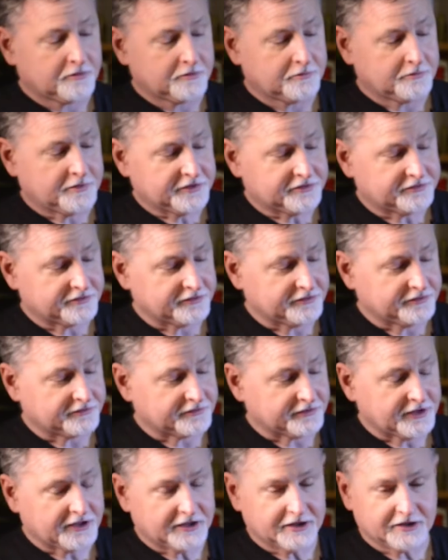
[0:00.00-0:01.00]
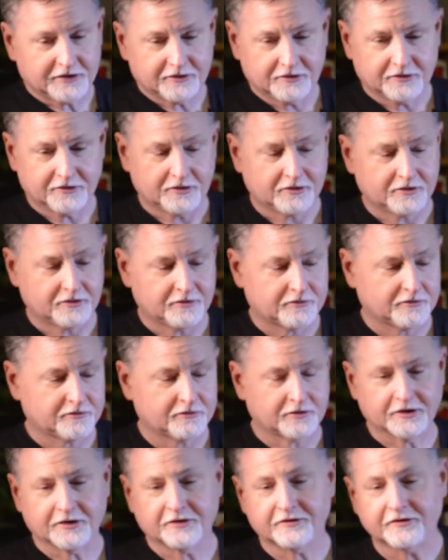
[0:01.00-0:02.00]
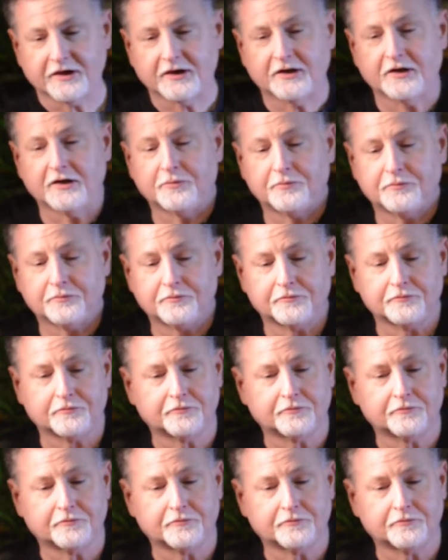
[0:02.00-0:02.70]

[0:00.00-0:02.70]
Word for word: Make sure it's aligned right side up.